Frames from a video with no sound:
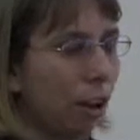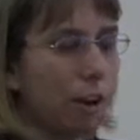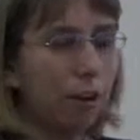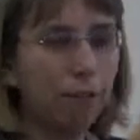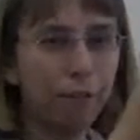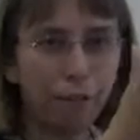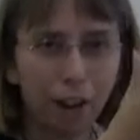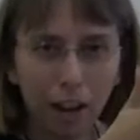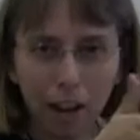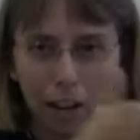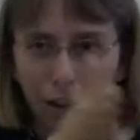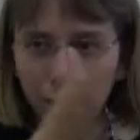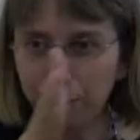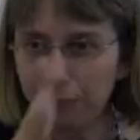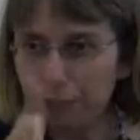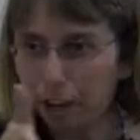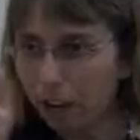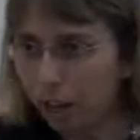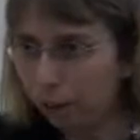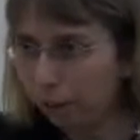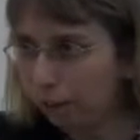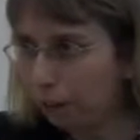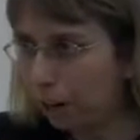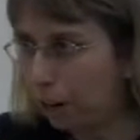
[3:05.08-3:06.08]
fire,
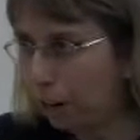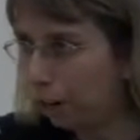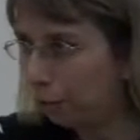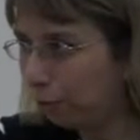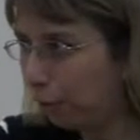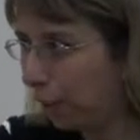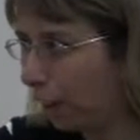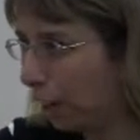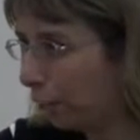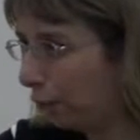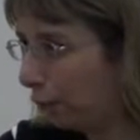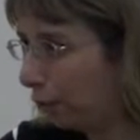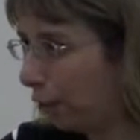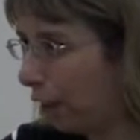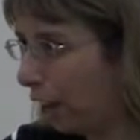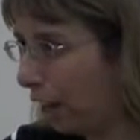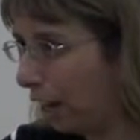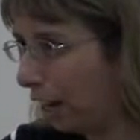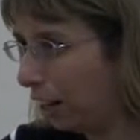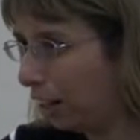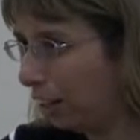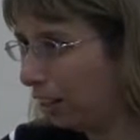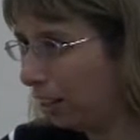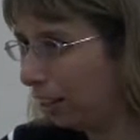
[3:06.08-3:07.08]
fire, fire, fire,
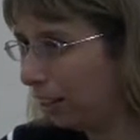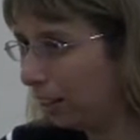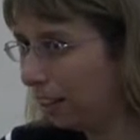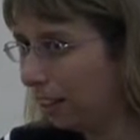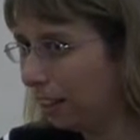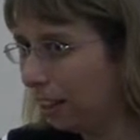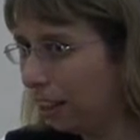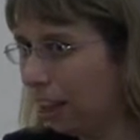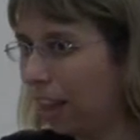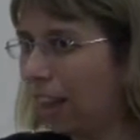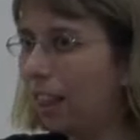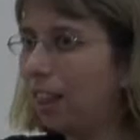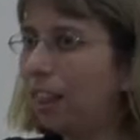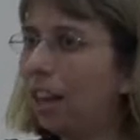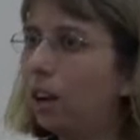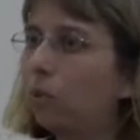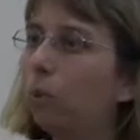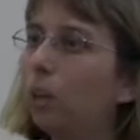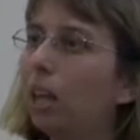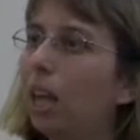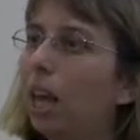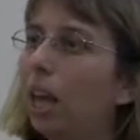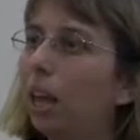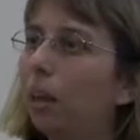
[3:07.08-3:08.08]
fire, and
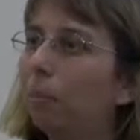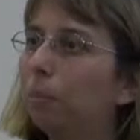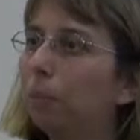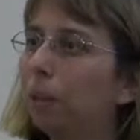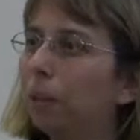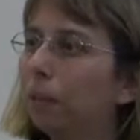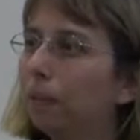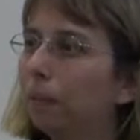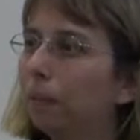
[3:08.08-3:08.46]
then we aim.